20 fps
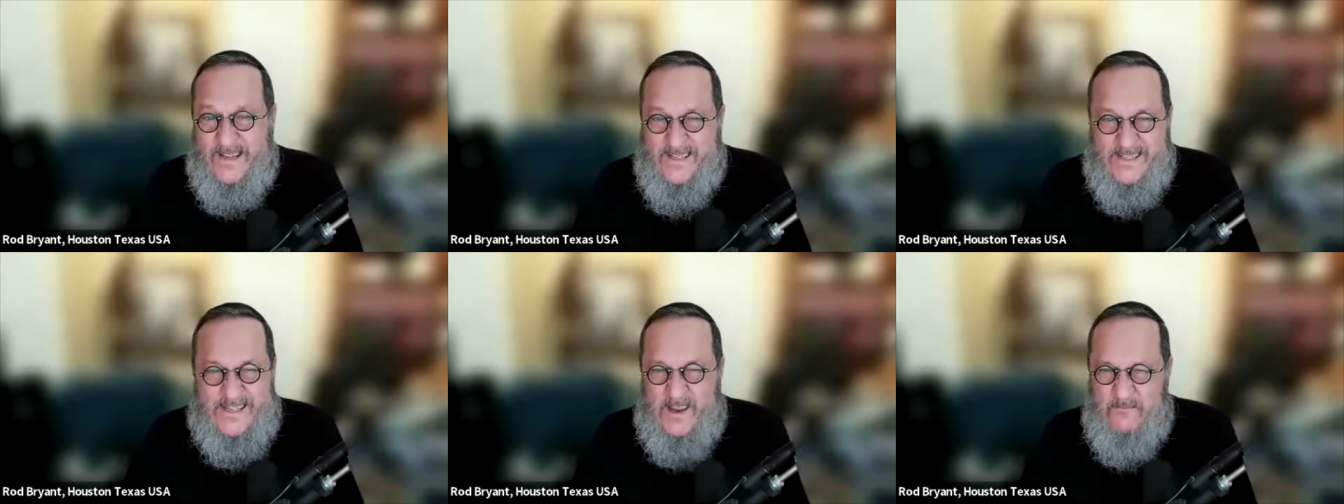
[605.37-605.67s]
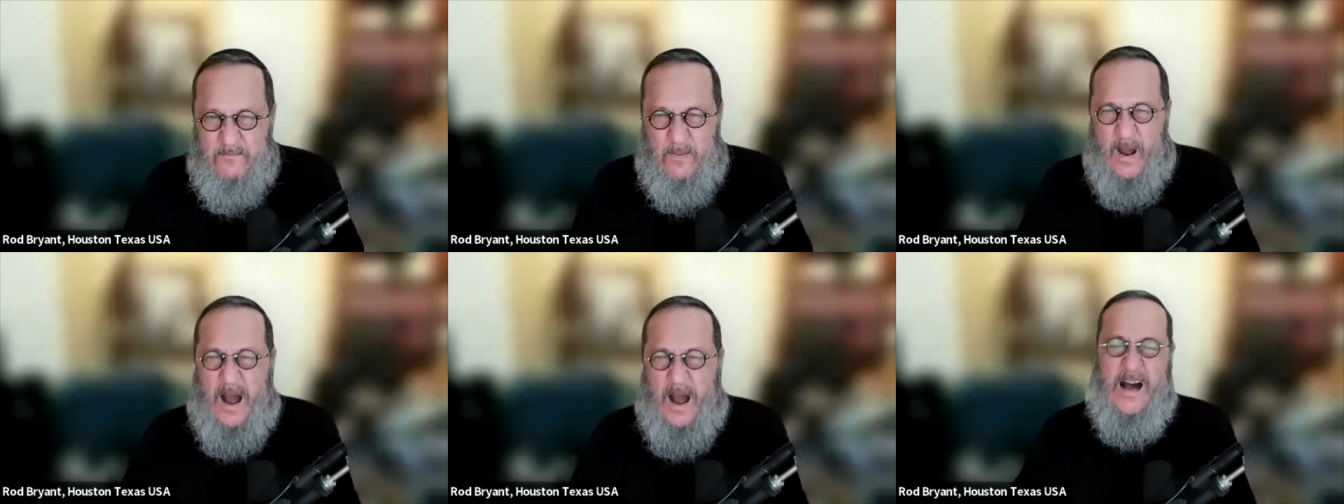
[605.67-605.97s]
Is
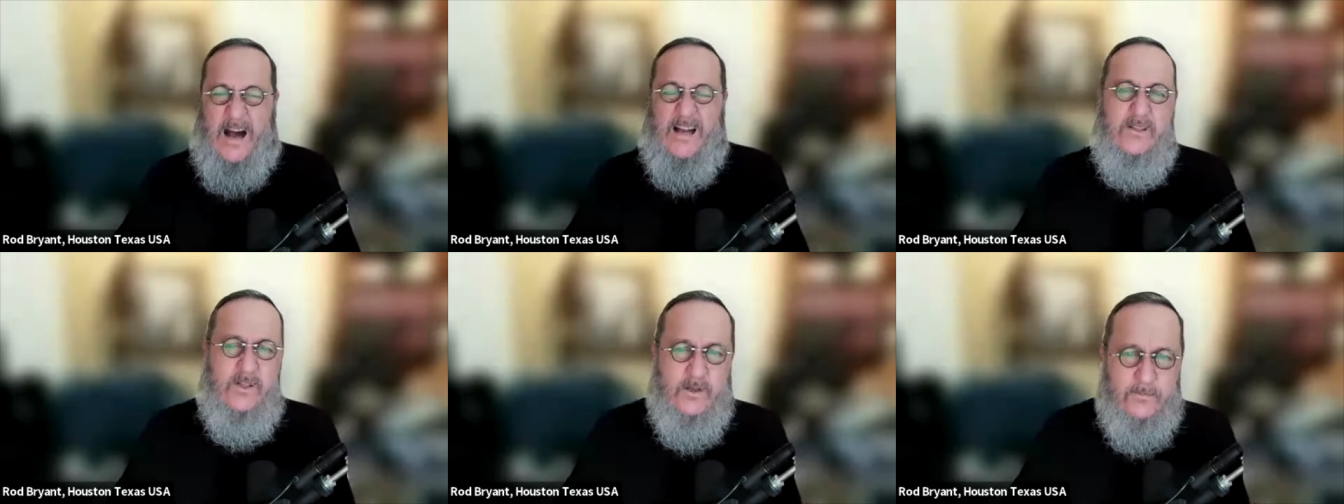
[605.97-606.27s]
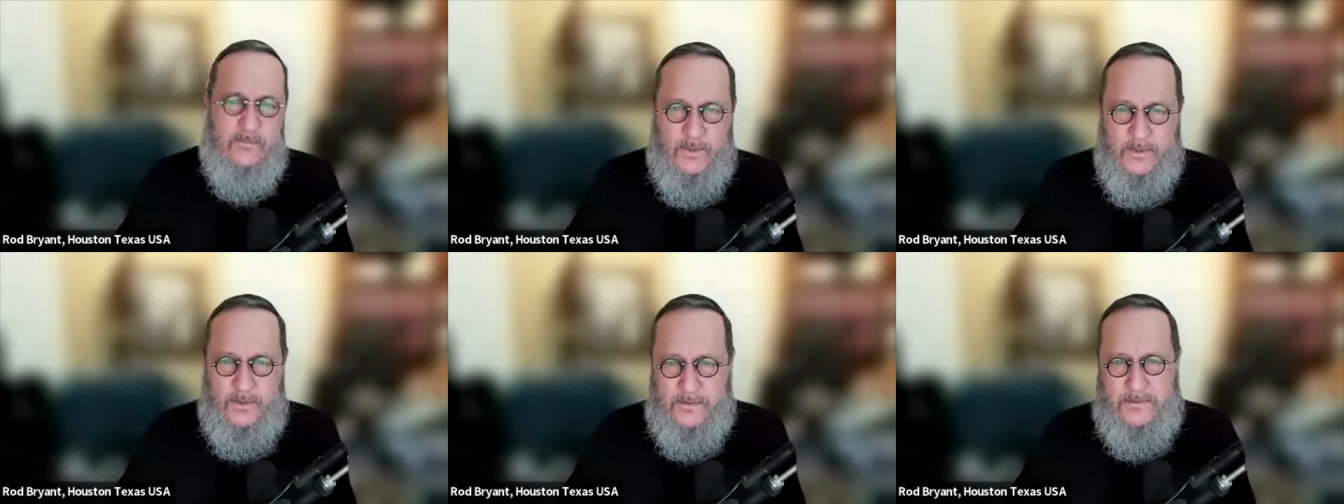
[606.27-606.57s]
it
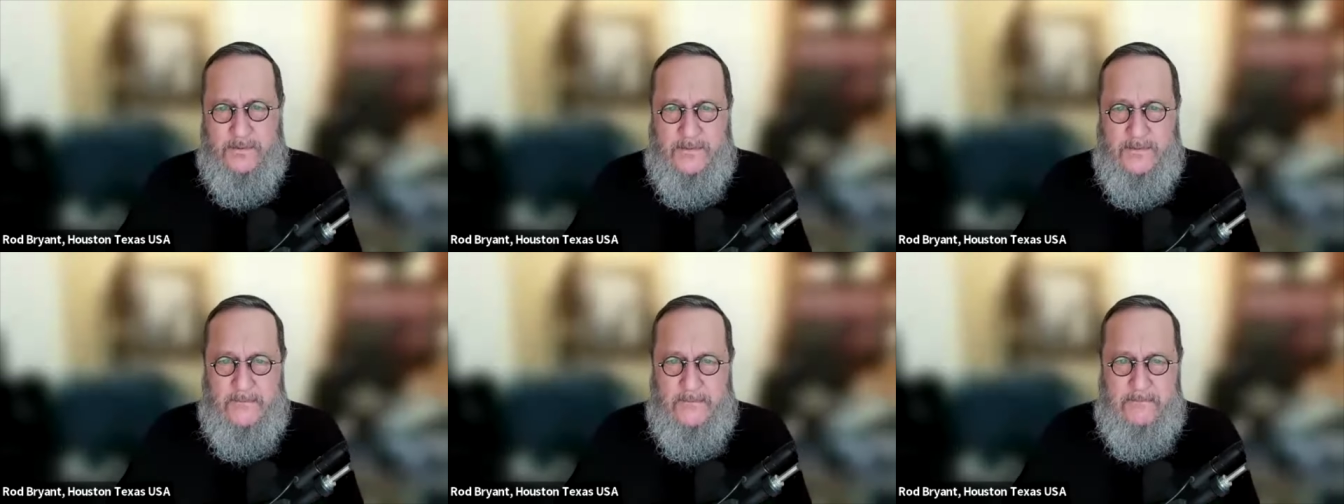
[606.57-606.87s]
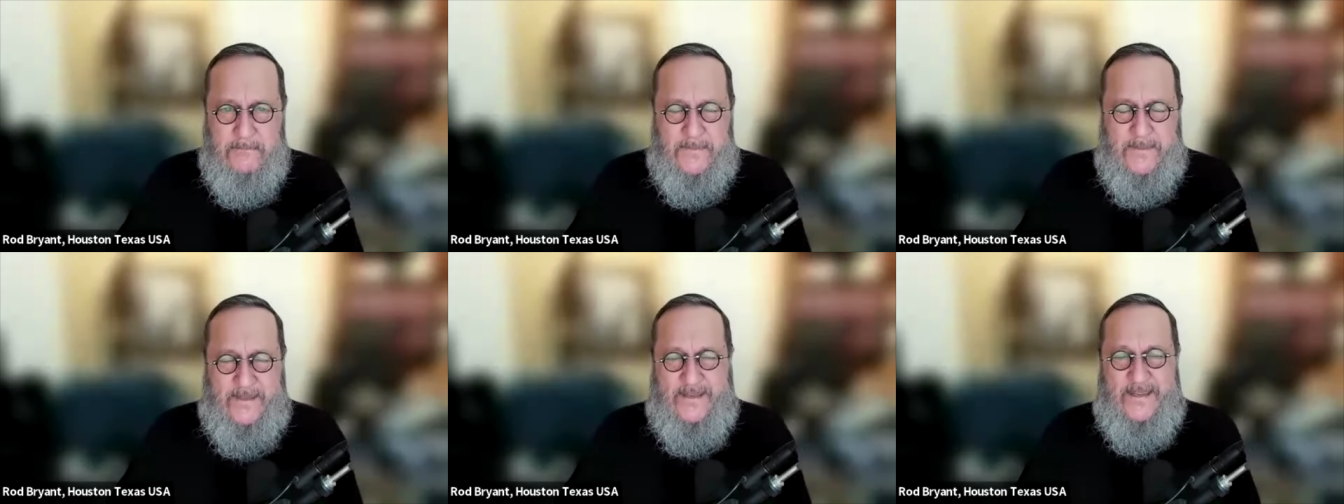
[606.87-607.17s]
possible
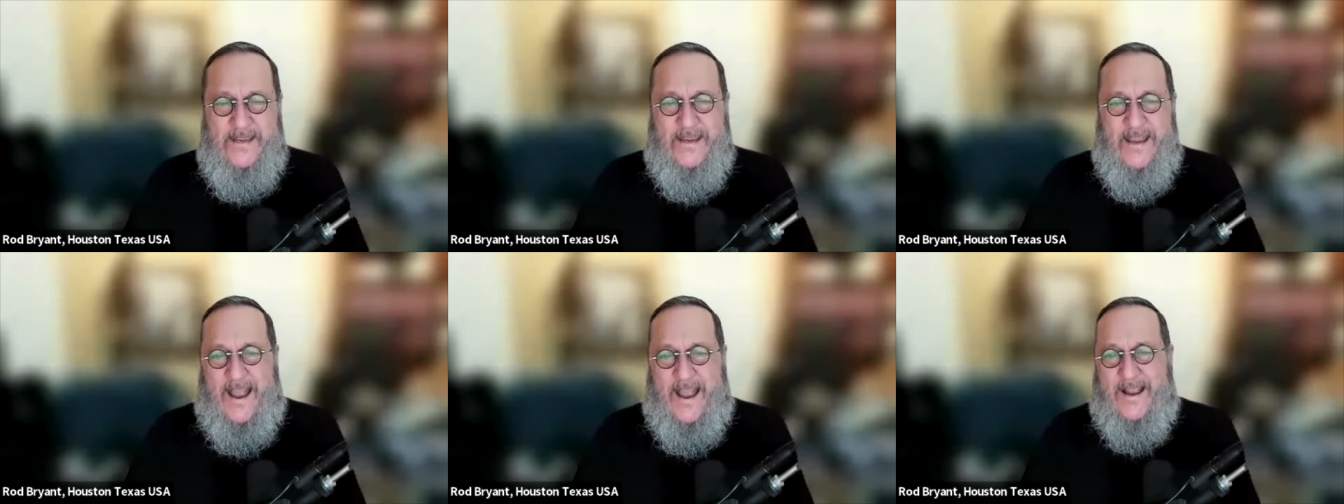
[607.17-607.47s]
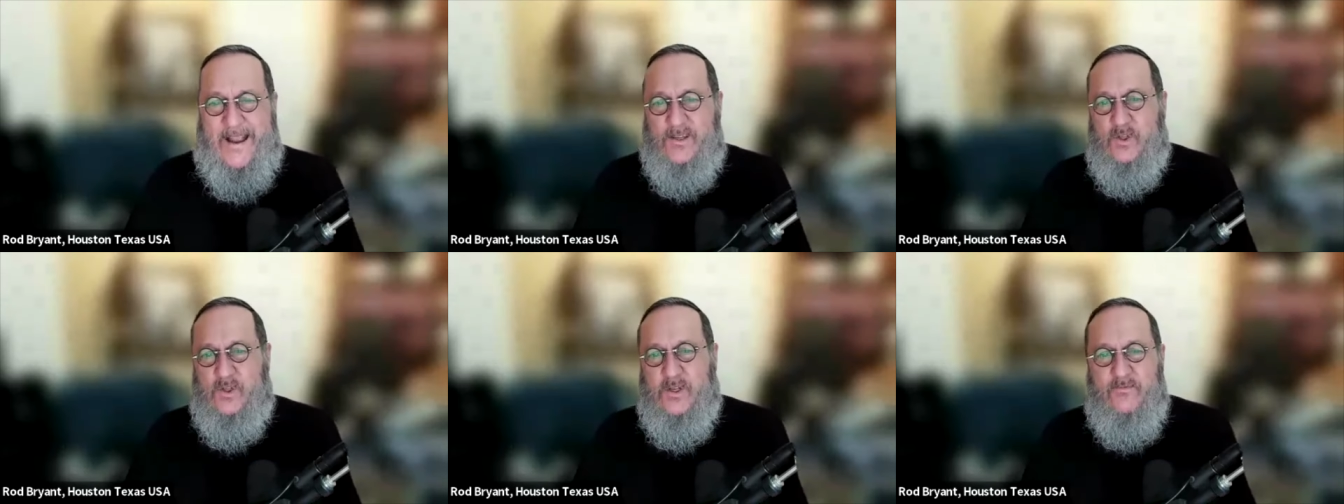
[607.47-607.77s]
that he
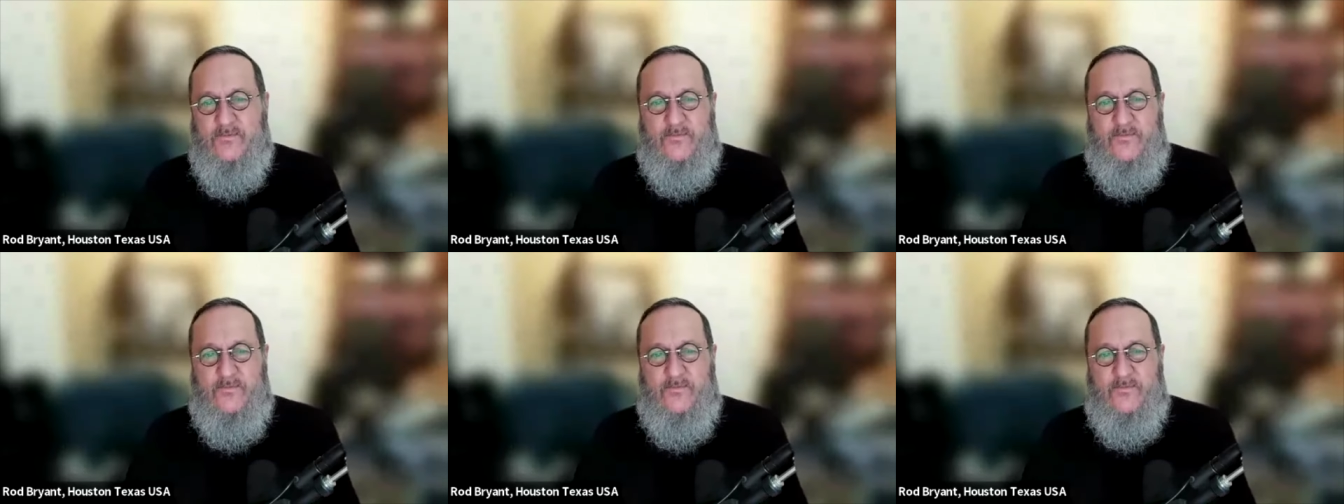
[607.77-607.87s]
actually